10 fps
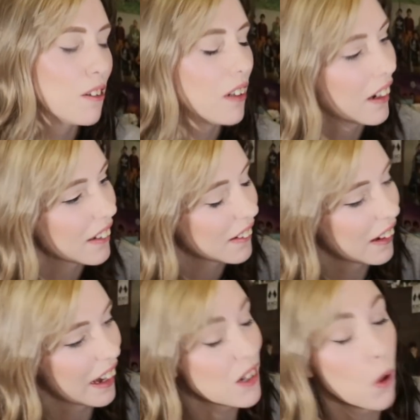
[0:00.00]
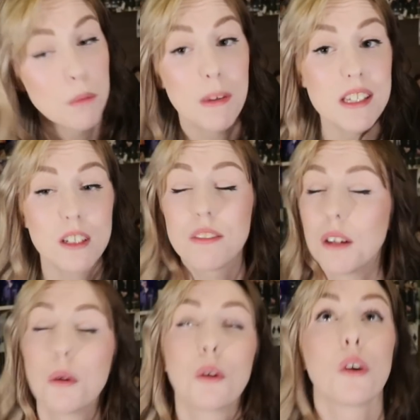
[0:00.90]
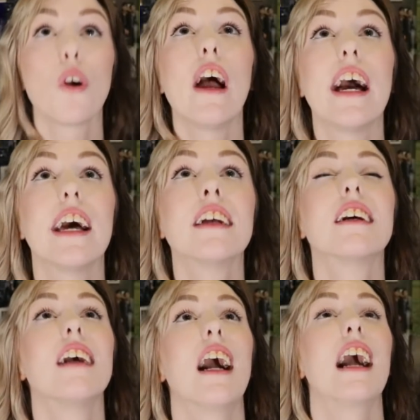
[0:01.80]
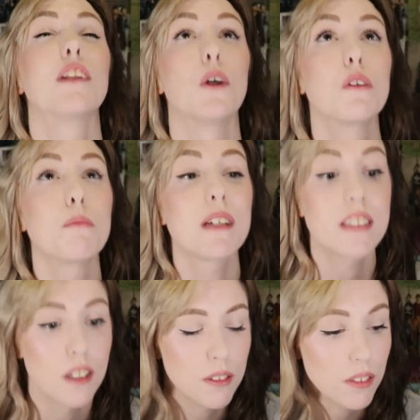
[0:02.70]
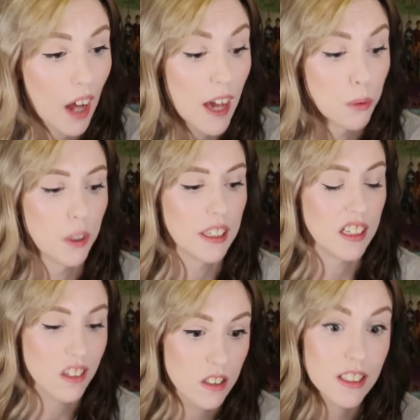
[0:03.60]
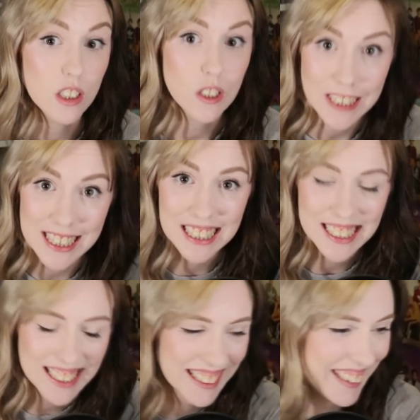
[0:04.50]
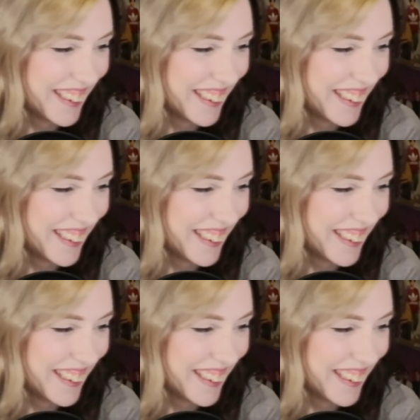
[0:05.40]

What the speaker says: Fuck. I told myself I wouldn't cry. I told myself I wouldn't cry.